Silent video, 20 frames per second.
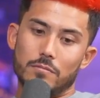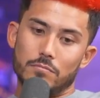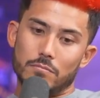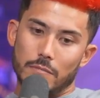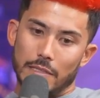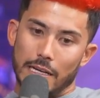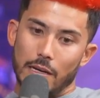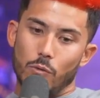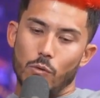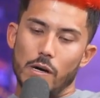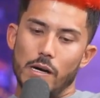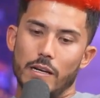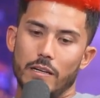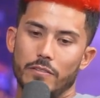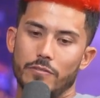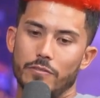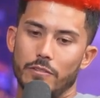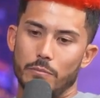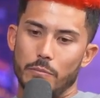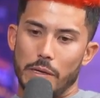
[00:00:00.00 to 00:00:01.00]
now
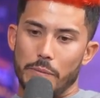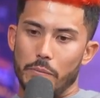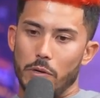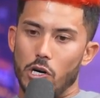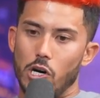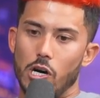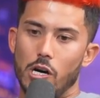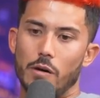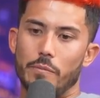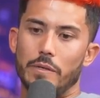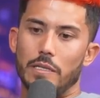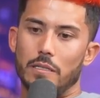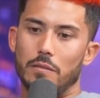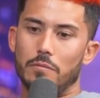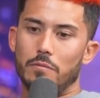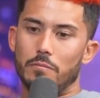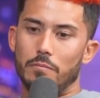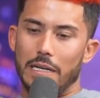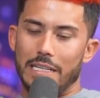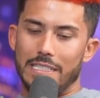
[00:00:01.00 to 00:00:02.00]
wife, and my mom and
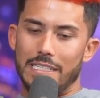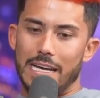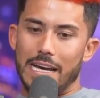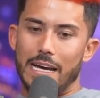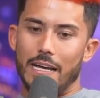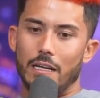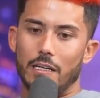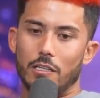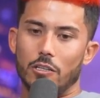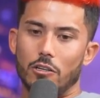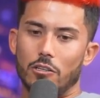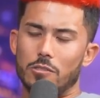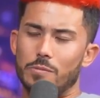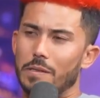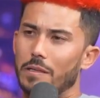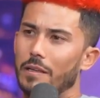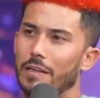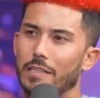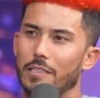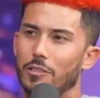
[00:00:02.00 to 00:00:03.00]
my dad encouraged me,
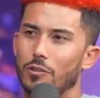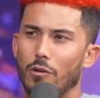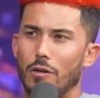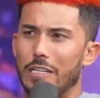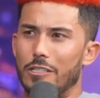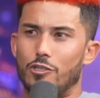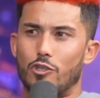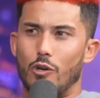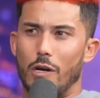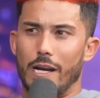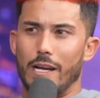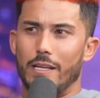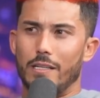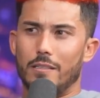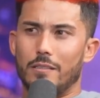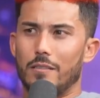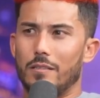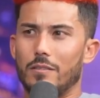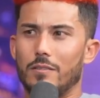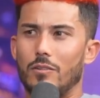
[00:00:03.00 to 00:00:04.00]
like, you already
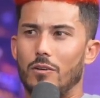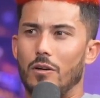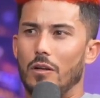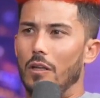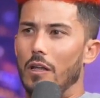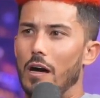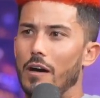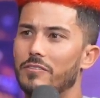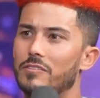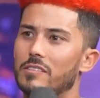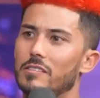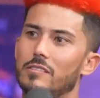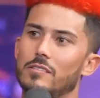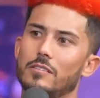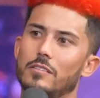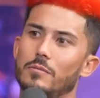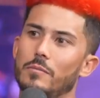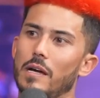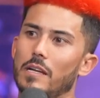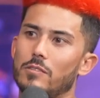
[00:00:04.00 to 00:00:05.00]
trained the whole off season.
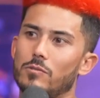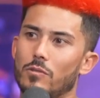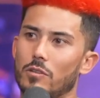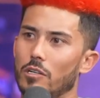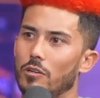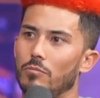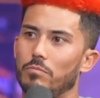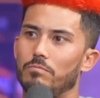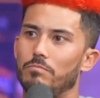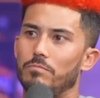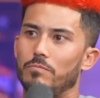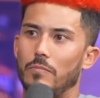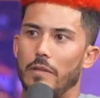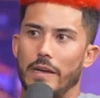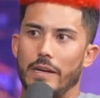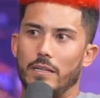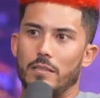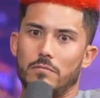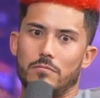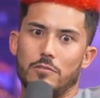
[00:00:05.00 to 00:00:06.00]
You might as well go,
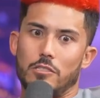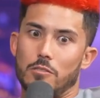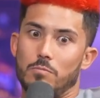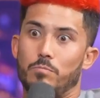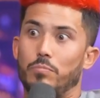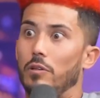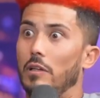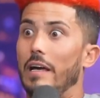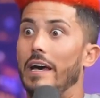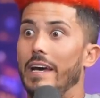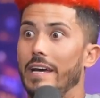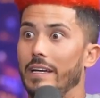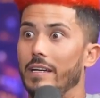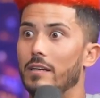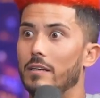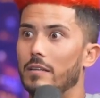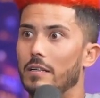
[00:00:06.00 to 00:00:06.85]
like, just play.